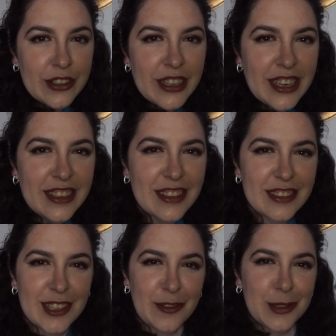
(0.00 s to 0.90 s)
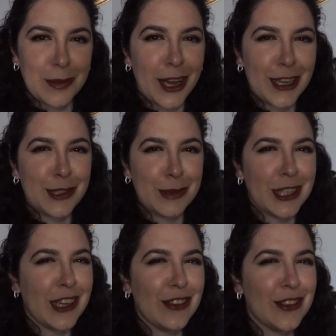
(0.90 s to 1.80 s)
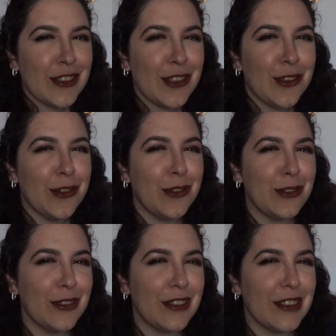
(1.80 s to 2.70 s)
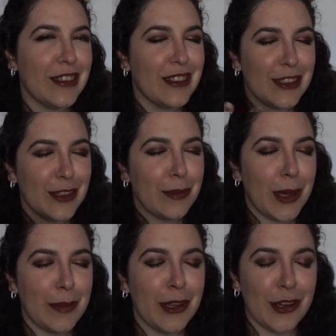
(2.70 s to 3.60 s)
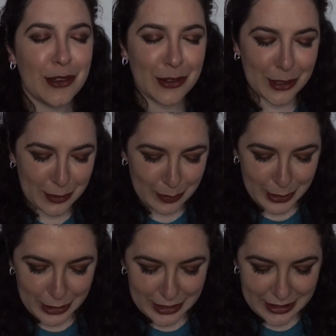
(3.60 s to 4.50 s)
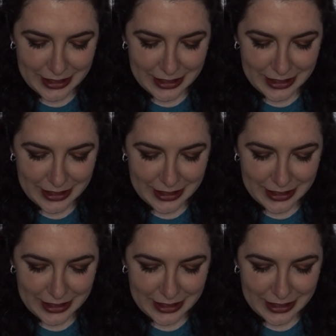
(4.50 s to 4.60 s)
and the stuff is behind me now, so it might be awkward, but